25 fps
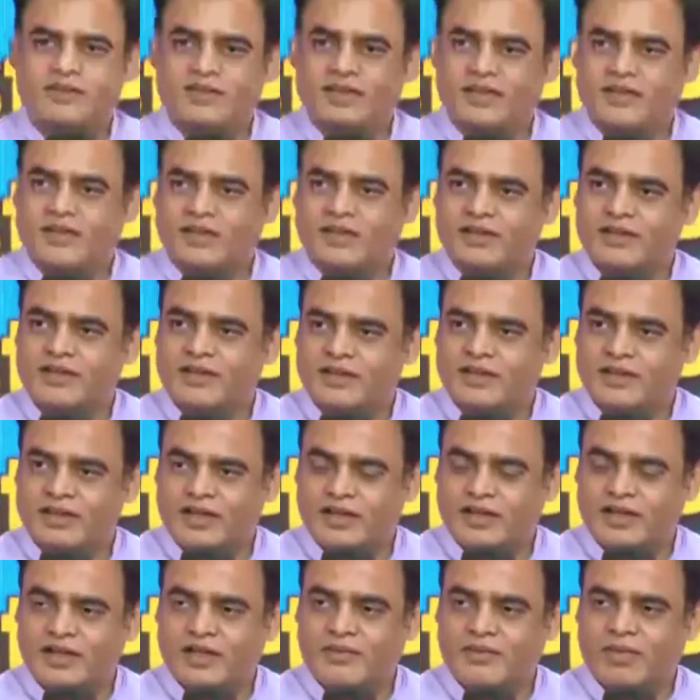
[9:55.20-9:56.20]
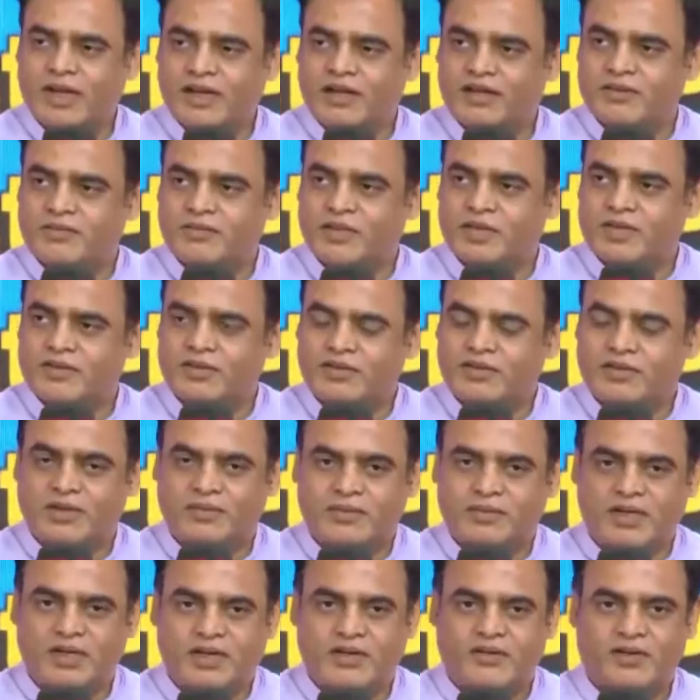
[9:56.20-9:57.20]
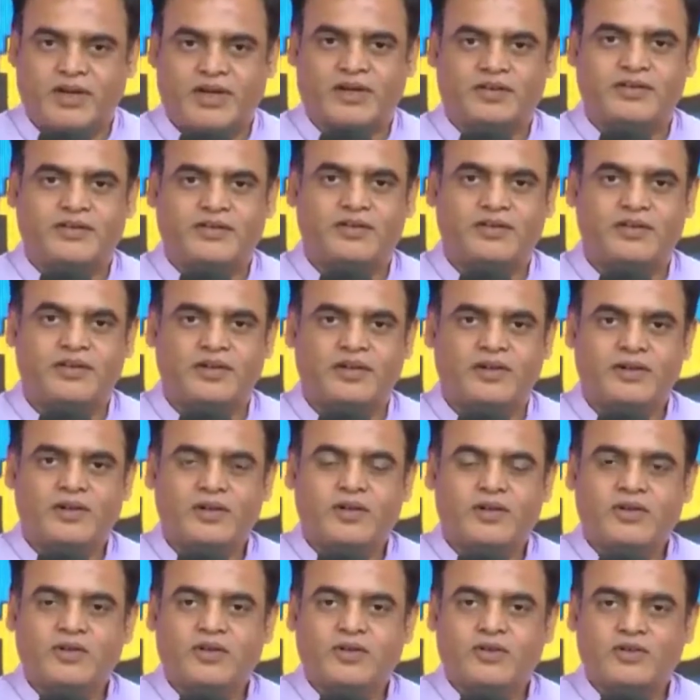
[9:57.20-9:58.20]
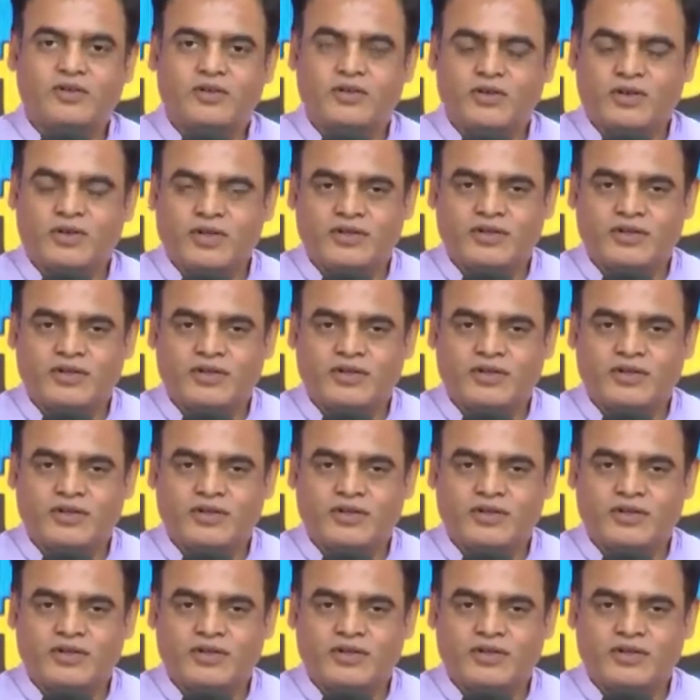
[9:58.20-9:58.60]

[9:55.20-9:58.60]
the learning management system and device. So in